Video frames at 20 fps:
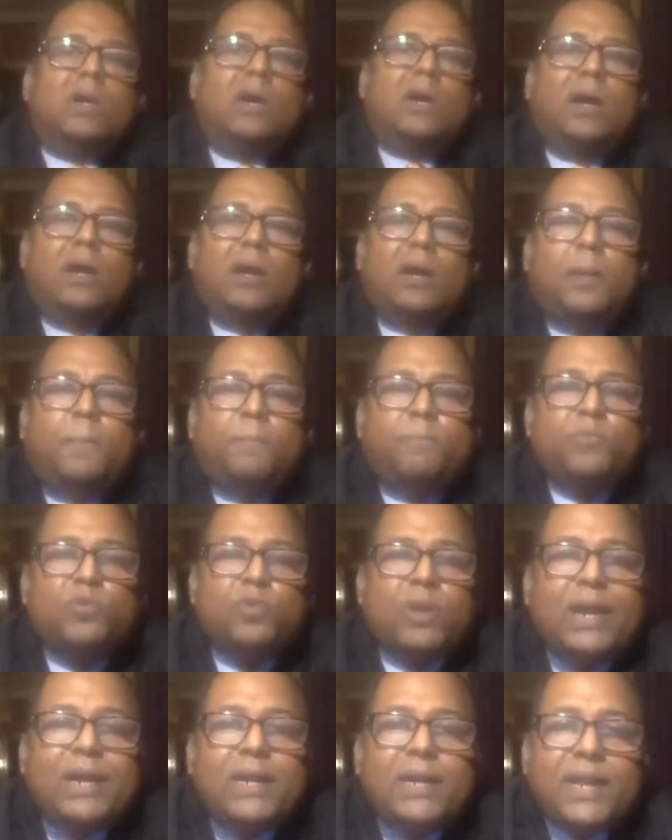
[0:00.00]
I'll
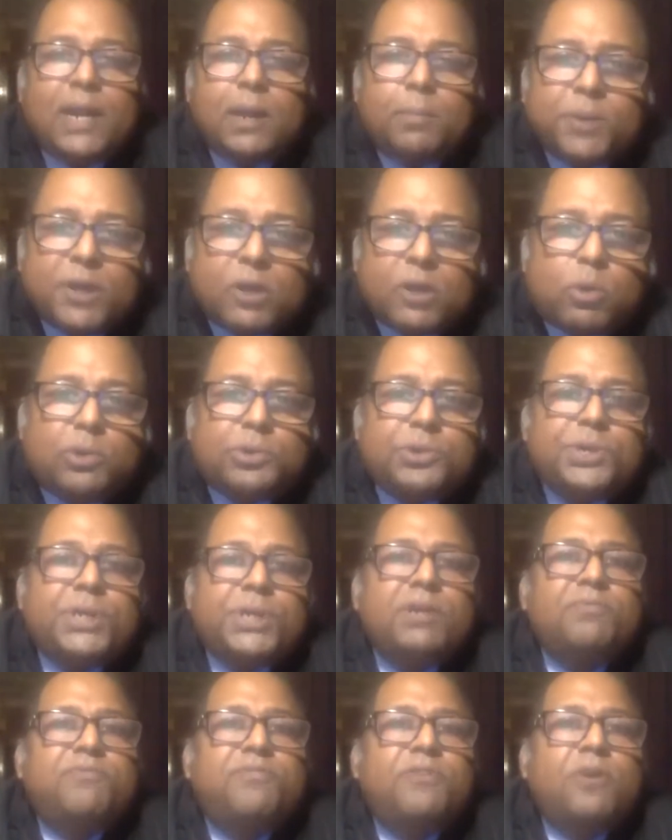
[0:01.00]
take up a
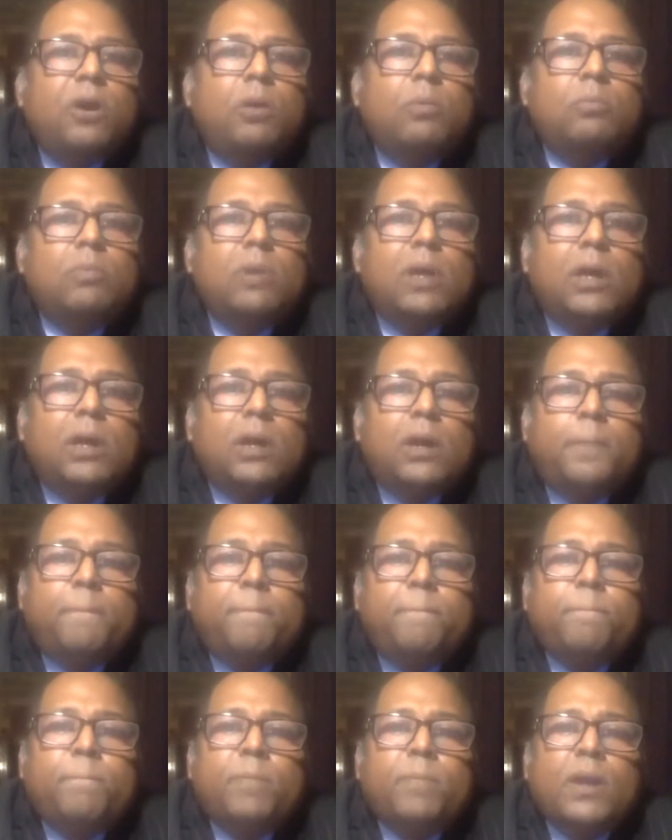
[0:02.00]
question from
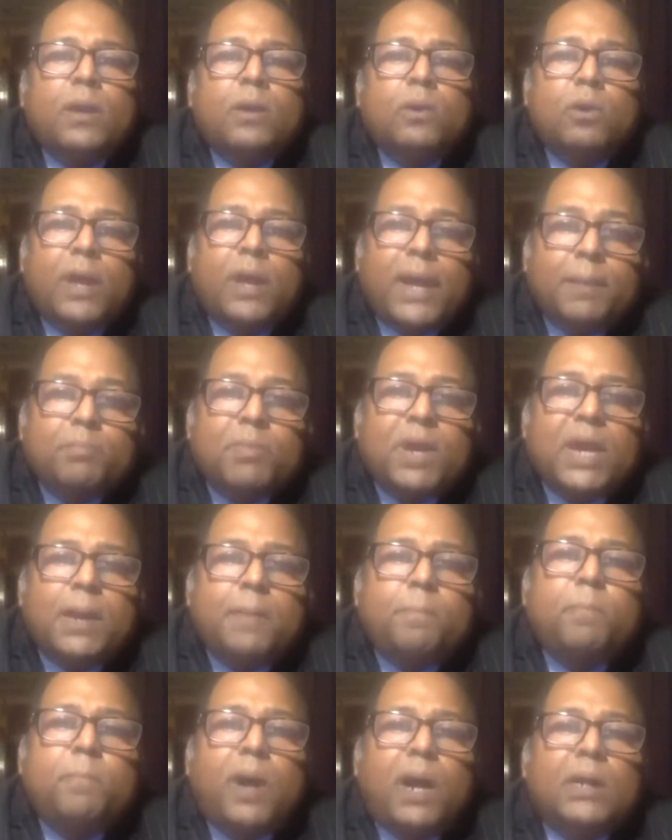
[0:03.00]

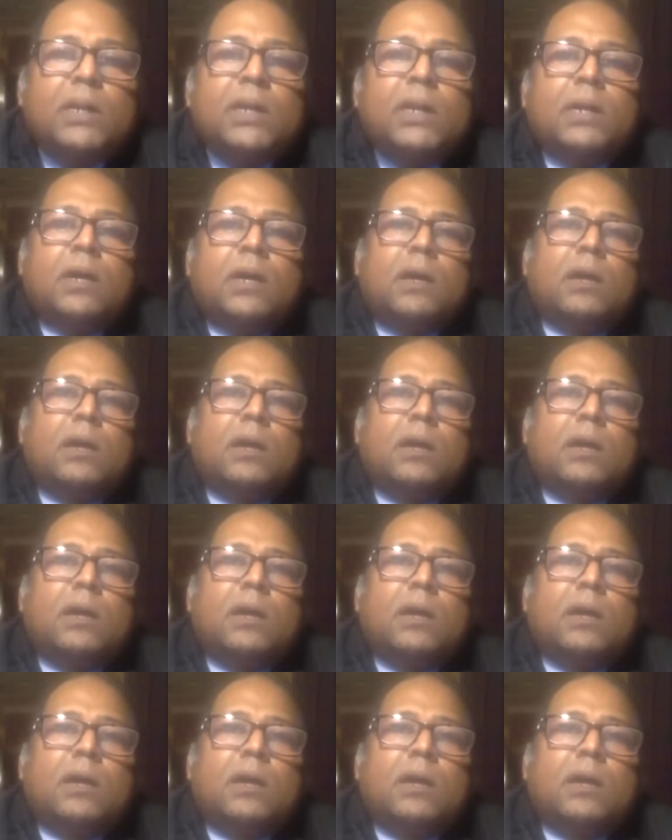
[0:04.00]
MK Pathak,